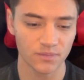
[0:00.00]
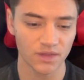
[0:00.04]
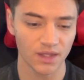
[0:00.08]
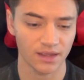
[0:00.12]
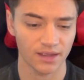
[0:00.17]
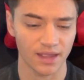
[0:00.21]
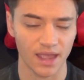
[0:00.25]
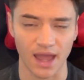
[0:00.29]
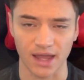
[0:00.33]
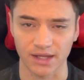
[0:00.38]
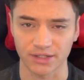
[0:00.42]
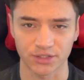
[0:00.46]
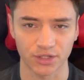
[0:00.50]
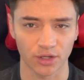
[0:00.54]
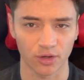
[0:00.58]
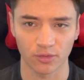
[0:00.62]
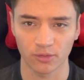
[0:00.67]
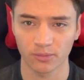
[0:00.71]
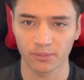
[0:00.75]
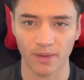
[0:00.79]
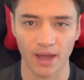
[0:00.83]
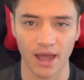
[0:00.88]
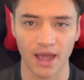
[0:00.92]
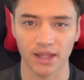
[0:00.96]
yeah,
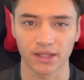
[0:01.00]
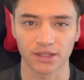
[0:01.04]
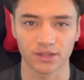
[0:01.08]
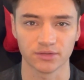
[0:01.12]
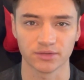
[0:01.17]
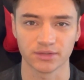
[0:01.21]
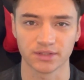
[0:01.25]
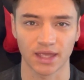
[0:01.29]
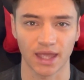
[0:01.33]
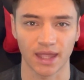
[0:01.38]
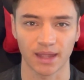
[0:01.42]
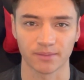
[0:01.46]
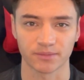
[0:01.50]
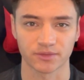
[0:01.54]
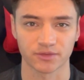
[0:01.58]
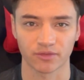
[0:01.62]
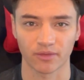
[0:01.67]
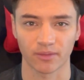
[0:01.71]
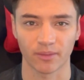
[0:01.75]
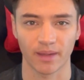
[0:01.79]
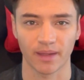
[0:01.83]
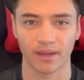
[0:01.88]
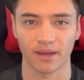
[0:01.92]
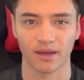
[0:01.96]
don't buy used games
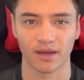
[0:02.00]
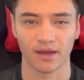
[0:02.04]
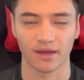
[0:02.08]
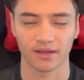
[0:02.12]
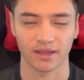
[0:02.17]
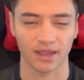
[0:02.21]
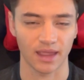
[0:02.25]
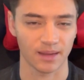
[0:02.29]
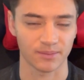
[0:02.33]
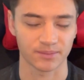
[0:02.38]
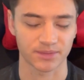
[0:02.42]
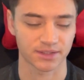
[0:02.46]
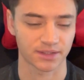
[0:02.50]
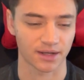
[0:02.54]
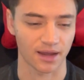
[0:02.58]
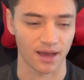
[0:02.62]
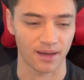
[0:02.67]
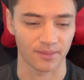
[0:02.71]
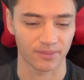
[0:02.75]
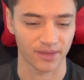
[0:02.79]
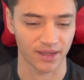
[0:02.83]
from uh, GameStop.